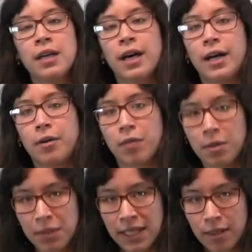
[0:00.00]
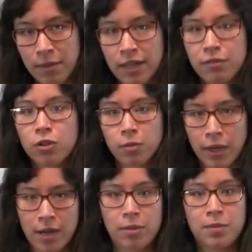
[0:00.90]
a PMF, or
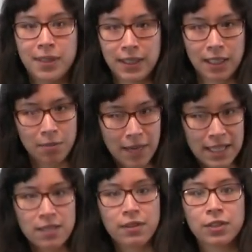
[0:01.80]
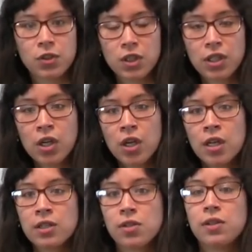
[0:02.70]
probability mass function.
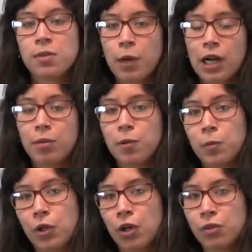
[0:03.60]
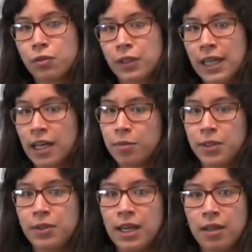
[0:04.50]
So this problem will hopefully help
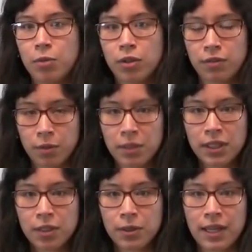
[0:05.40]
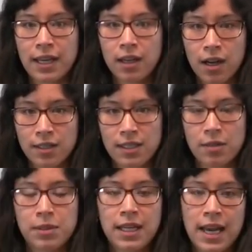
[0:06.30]
you get more familiar with that
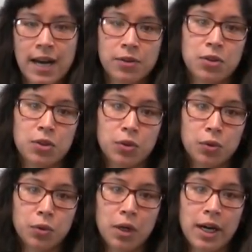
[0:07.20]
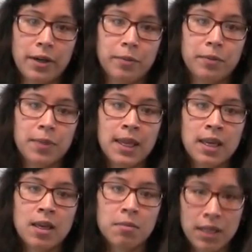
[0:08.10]
concept and how to
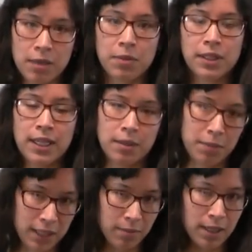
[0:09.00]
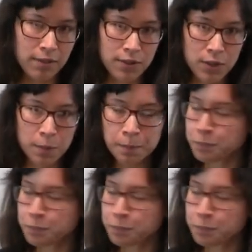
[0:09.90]
manipulate PMFs.